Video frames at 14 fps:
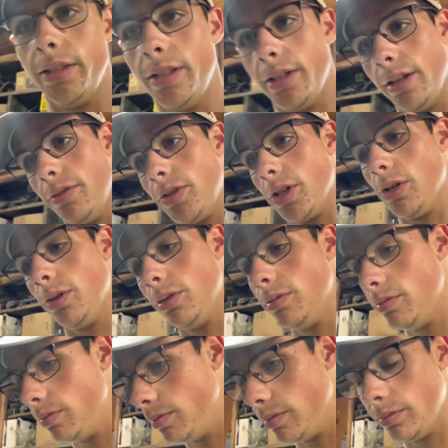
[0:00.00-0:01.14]
If so,
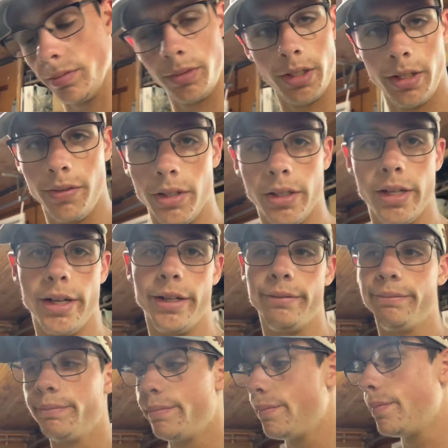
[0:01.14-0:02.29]
give it a like.
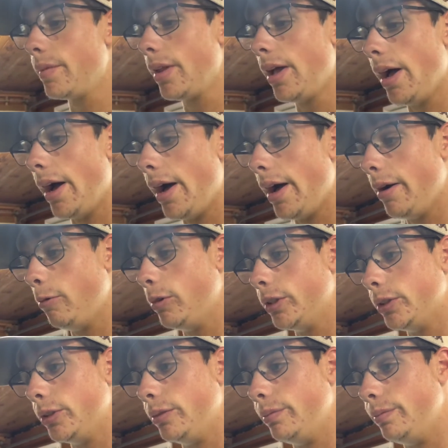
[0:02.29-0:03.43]
I
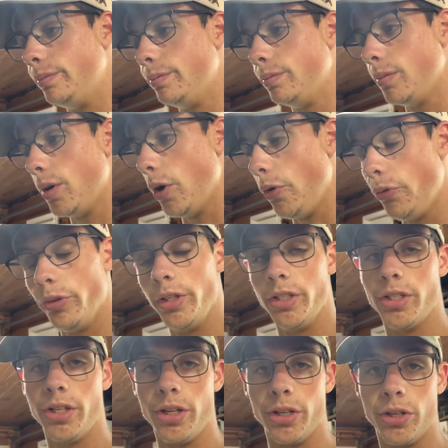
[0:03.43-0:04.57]
will hopefully
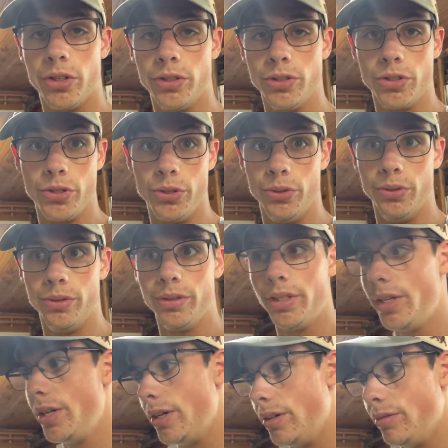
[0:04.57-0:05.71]
see y'all soon
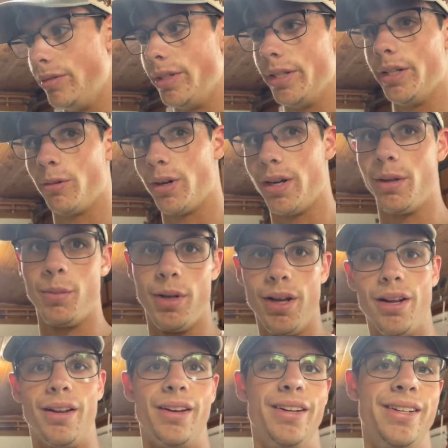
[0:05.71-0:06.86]
with a running
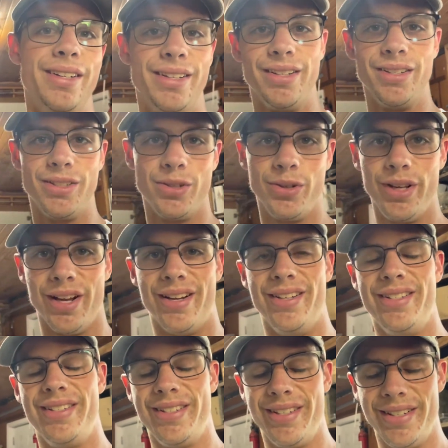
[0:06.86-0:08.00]
Miata. So yeah,
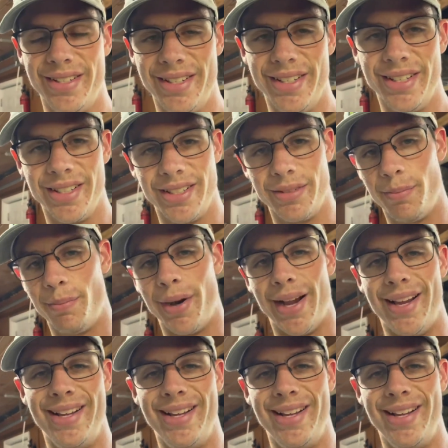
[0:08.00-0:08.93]
bye.